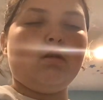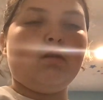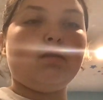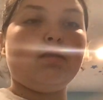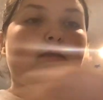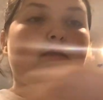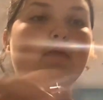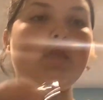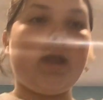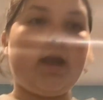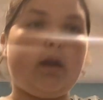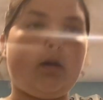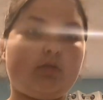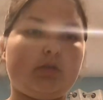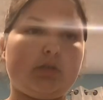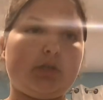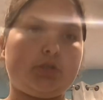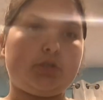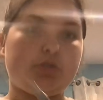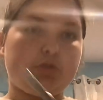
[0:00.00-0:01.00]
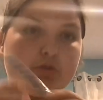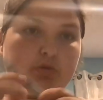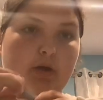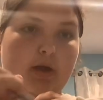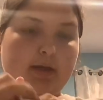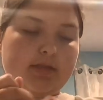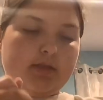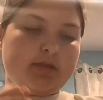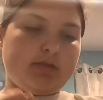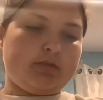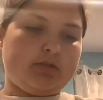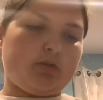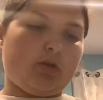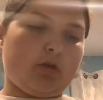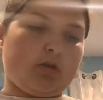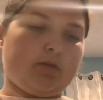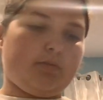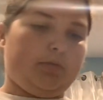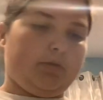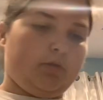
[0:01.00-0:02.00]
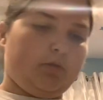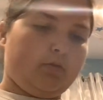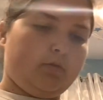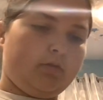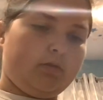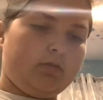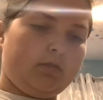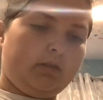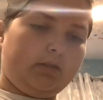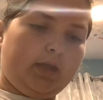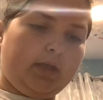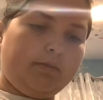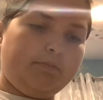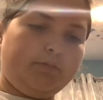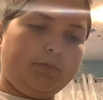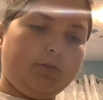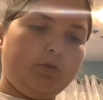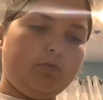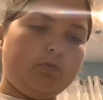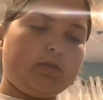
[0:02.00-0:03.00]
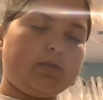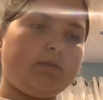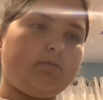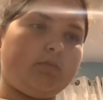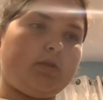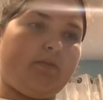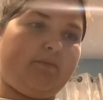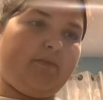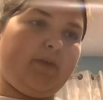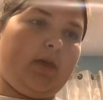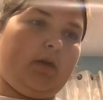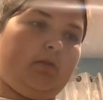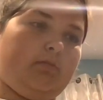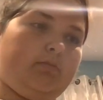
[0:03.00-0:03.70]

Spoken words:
Now, let's try this dark blue. The light blue seemed to fail